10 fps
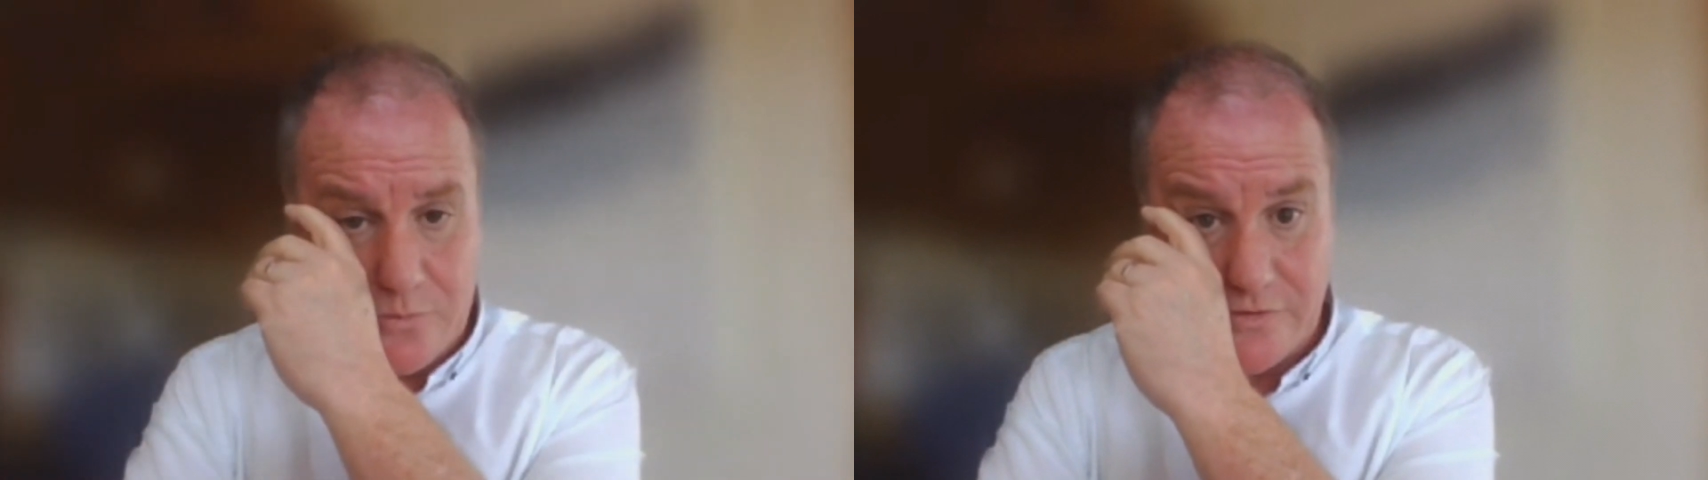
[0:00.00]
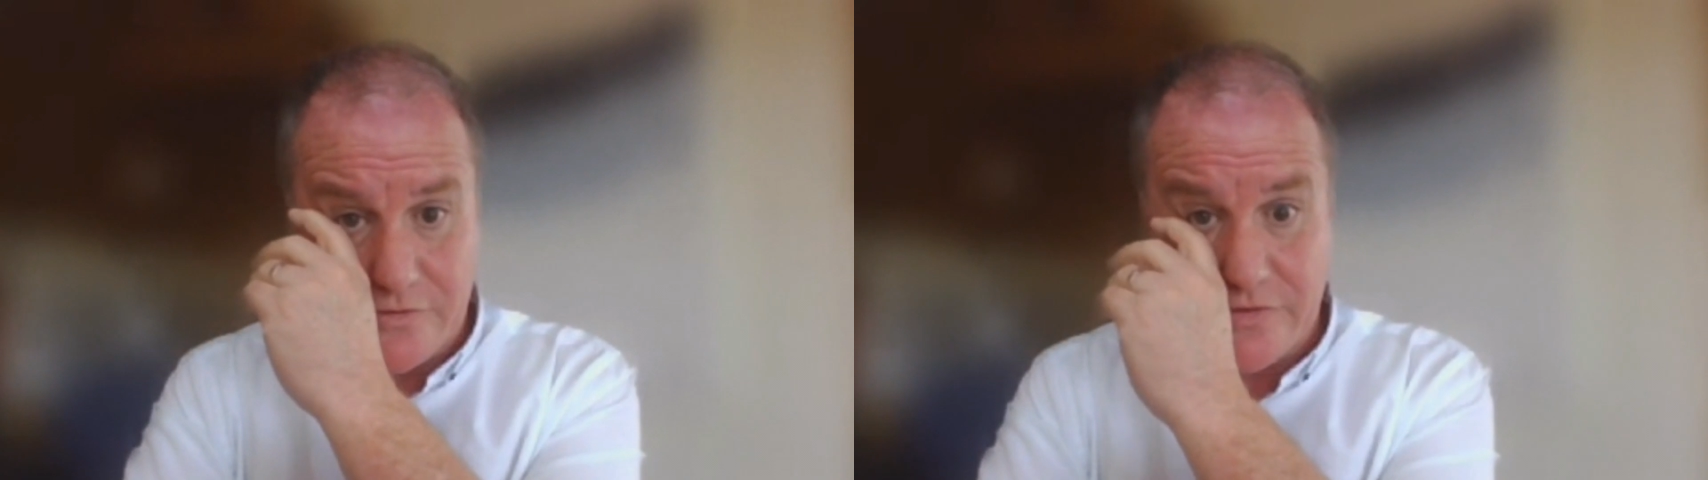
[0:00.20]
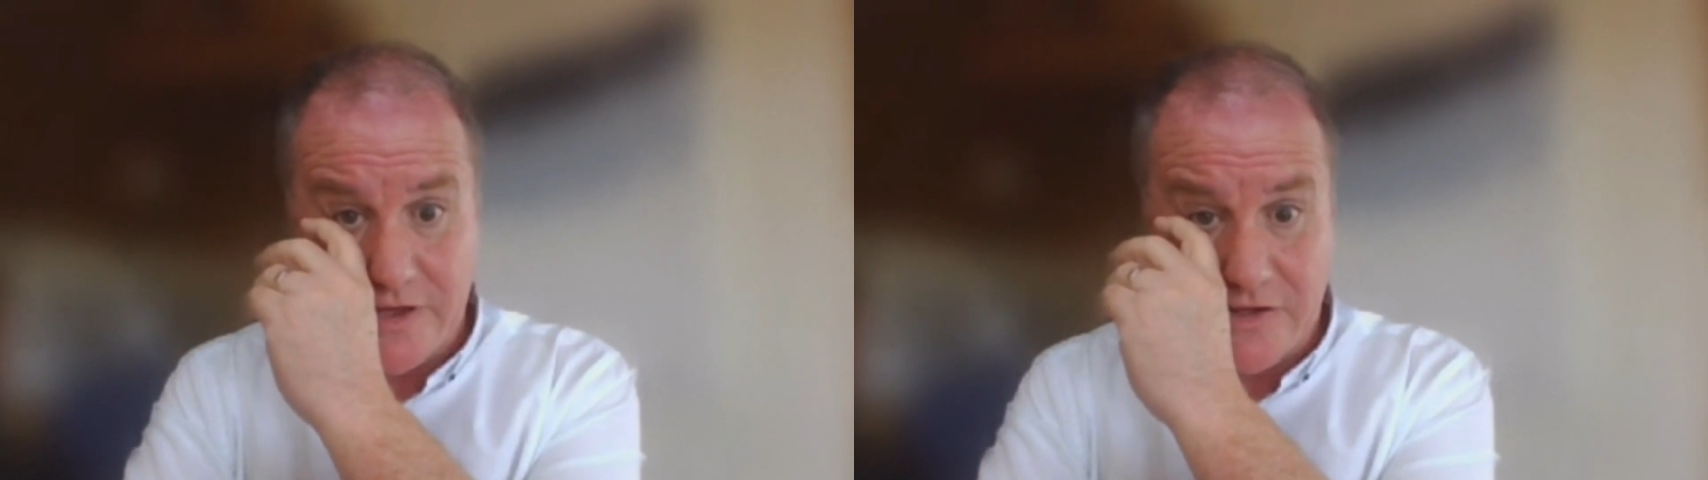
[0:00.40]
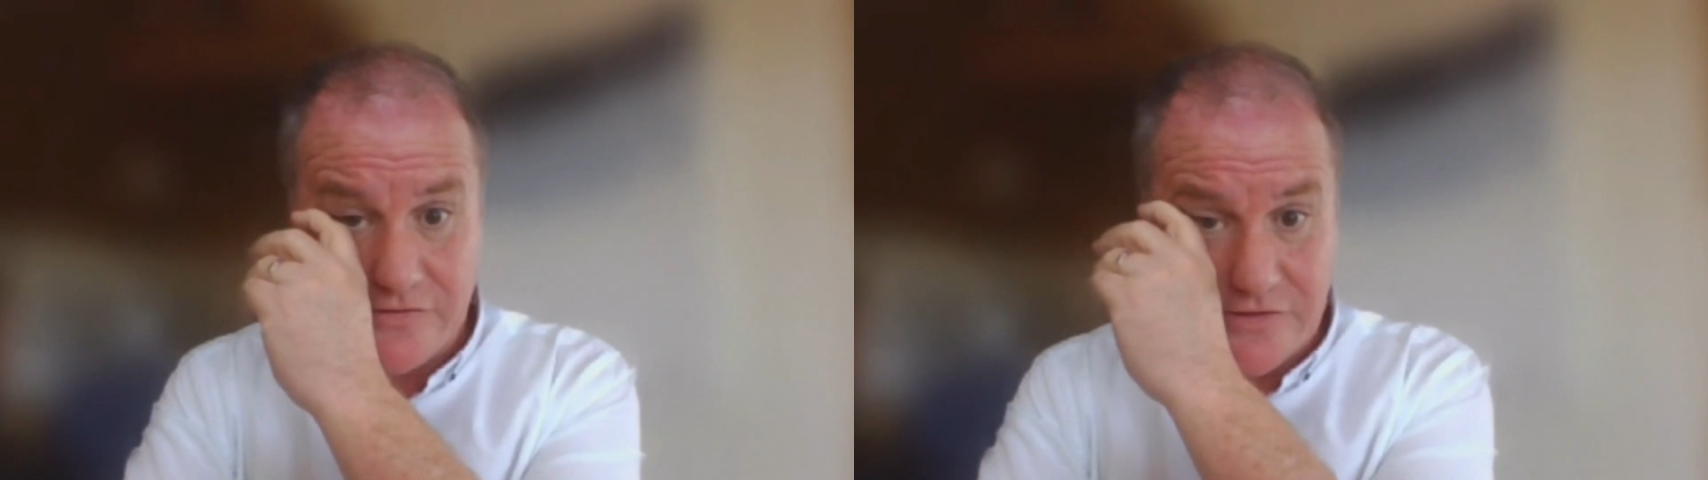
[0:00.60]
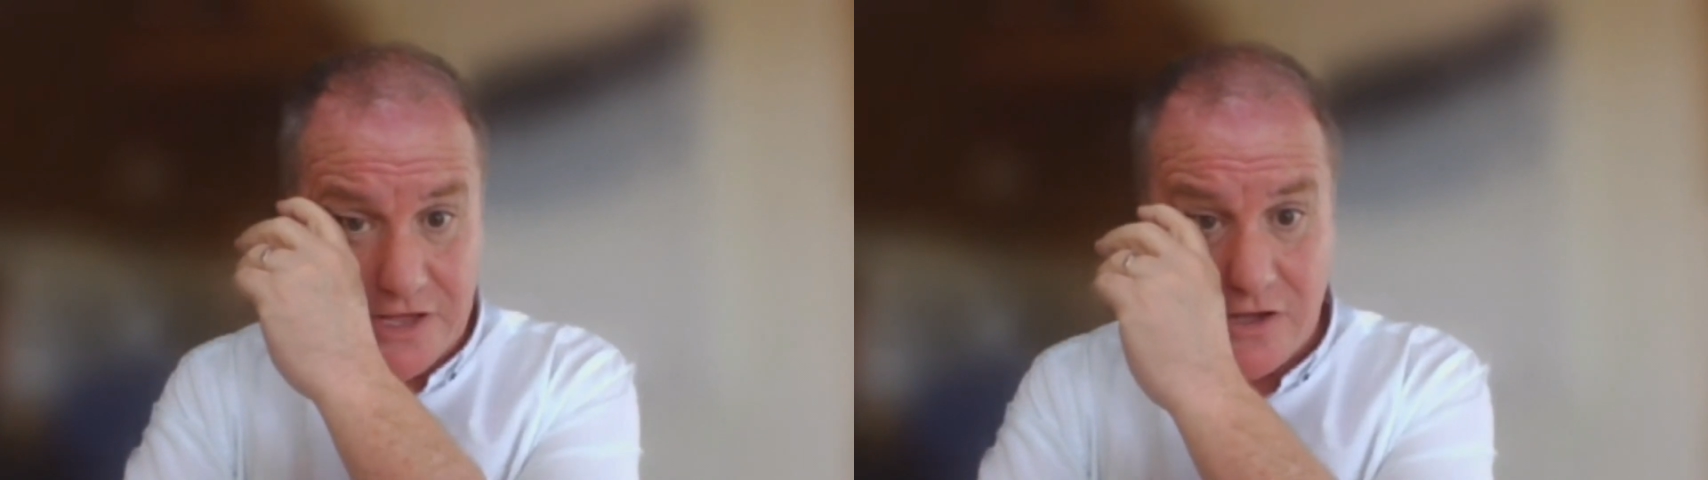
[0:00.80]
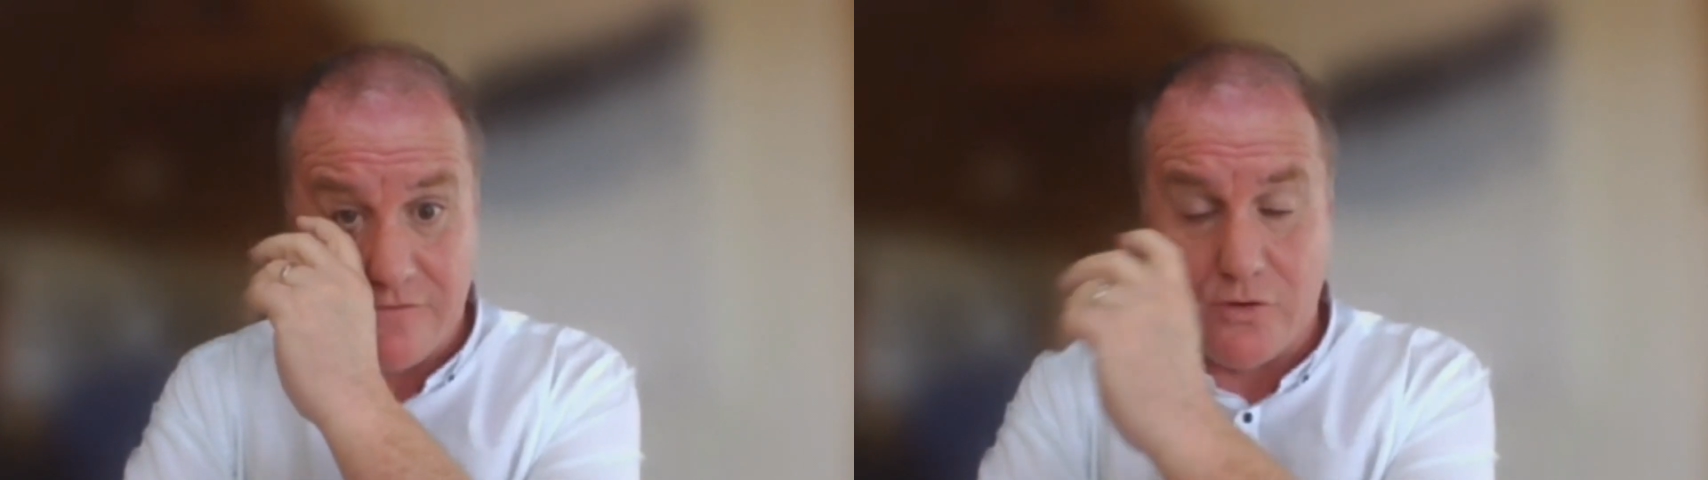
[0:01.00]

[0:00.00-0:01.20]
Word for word: was the CEO of